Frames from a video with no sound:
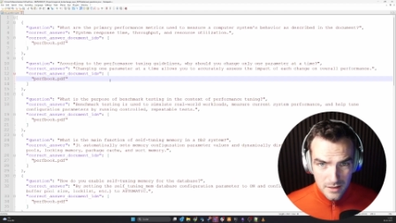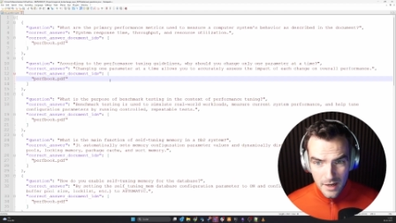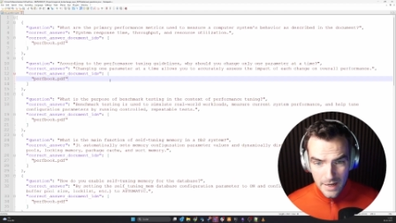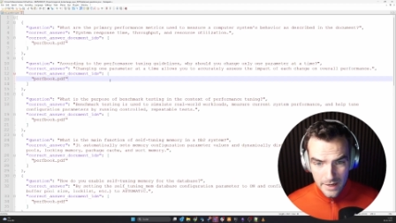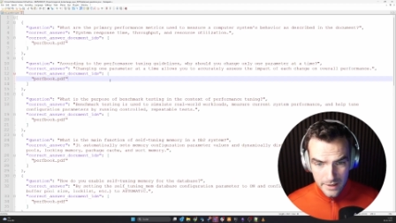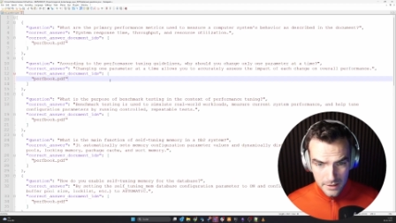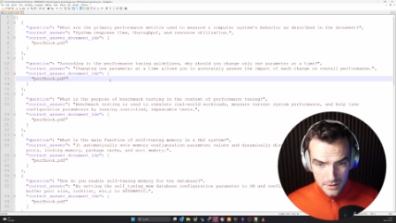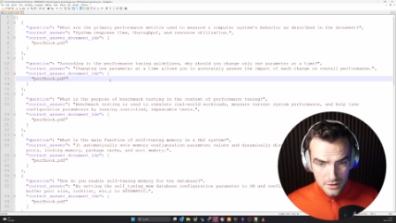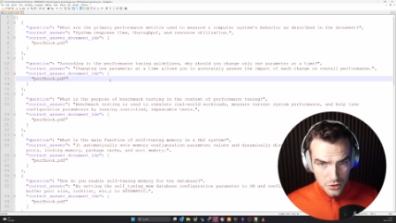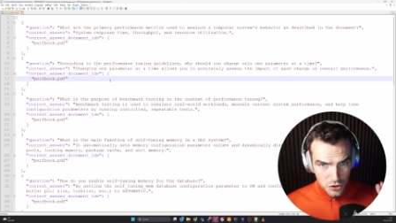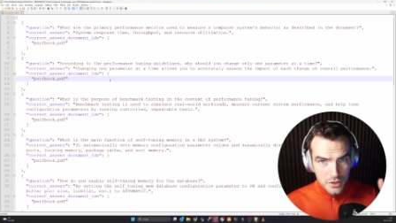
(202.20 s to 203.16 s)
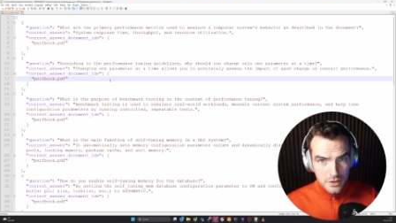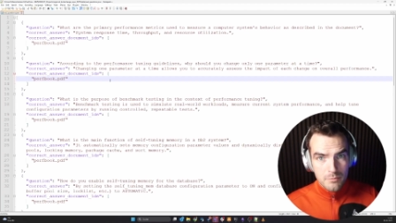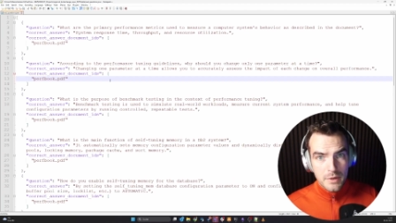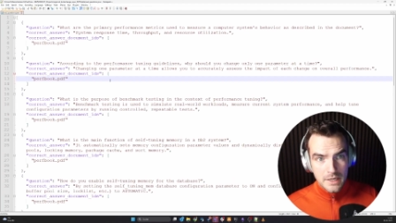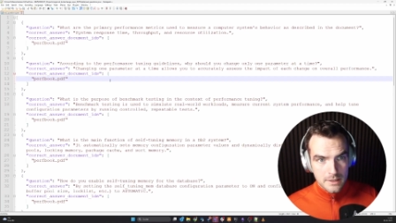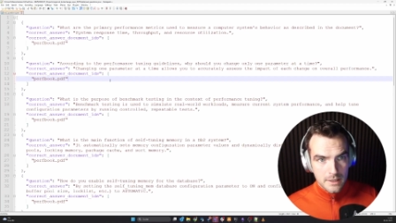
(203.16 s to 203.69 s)
I cheated
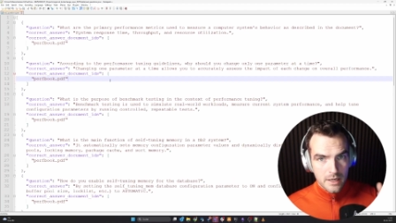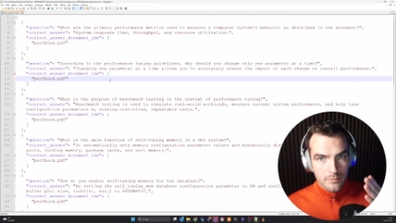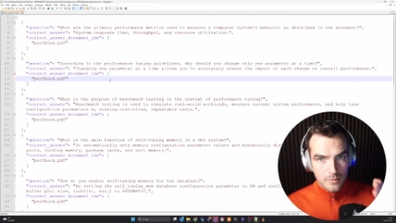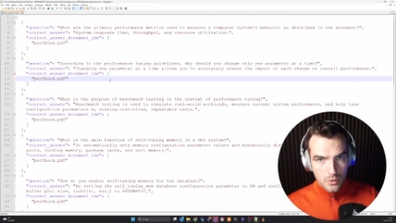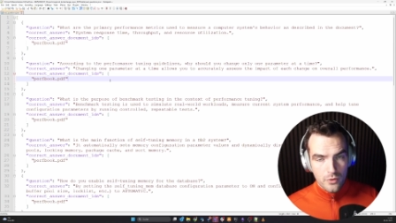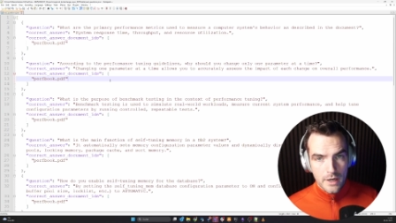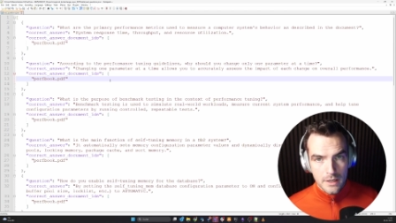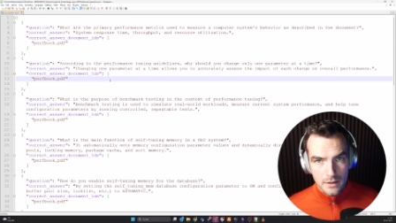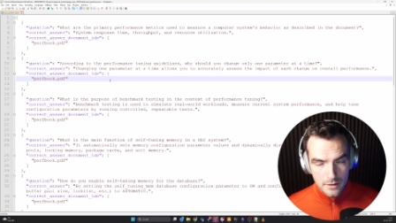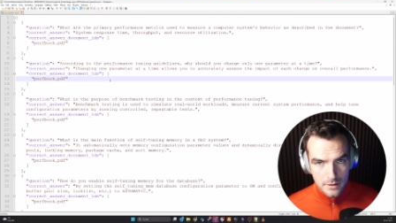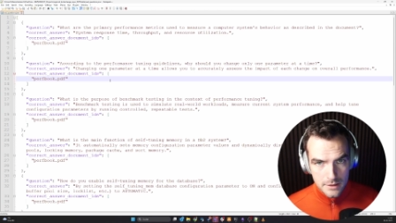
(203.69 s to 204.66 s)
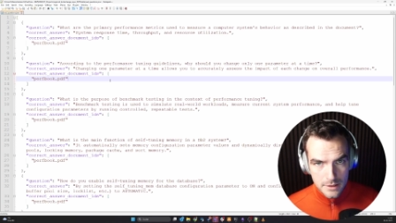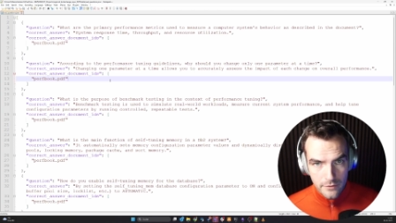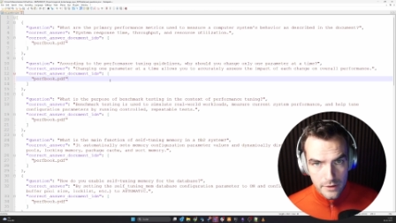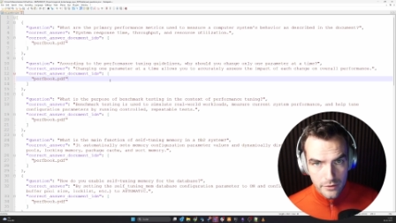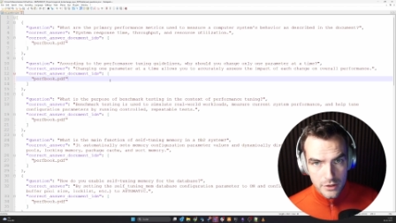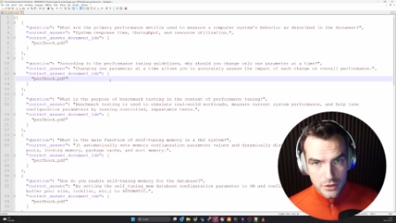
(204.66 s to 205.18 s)
big time creating this
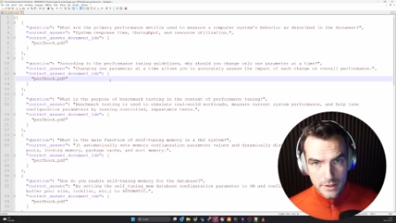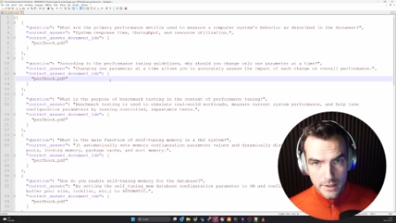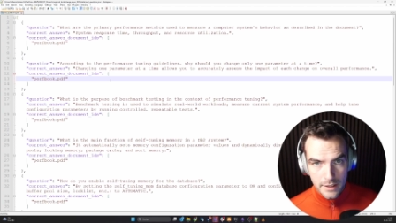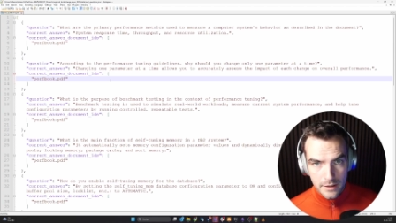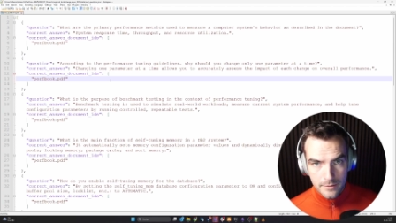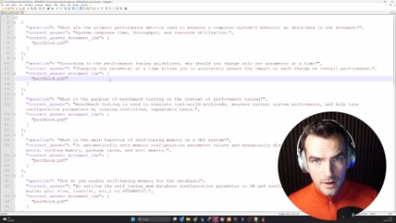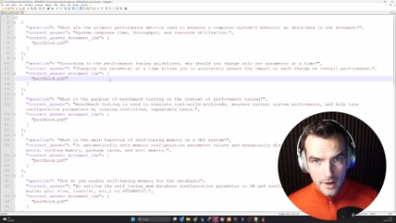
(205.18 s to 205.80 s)
evaluation data.